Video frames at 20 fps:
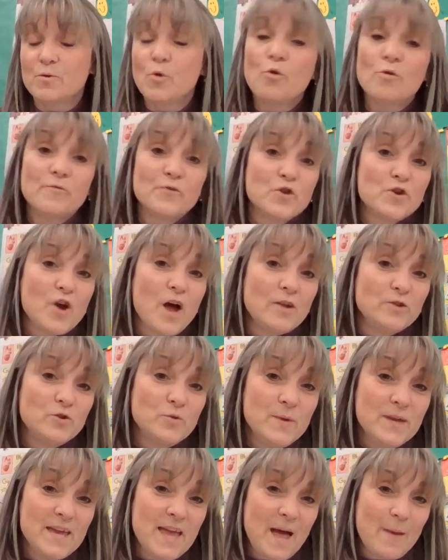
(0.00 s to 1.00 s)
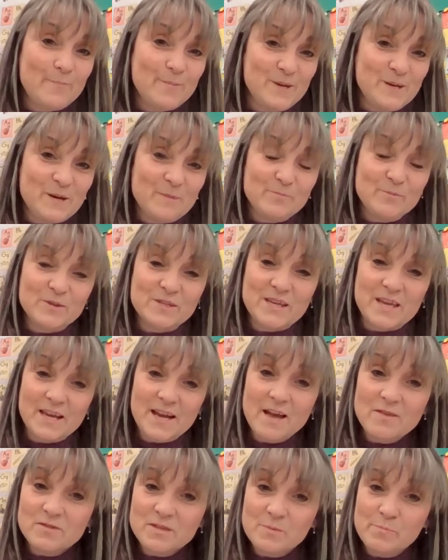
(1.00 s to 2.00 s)
Or if you're not doing happy numbers, get
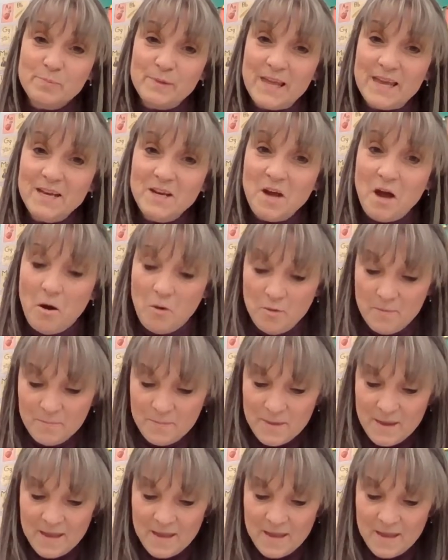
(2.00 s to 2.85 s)
out some Play-Doh.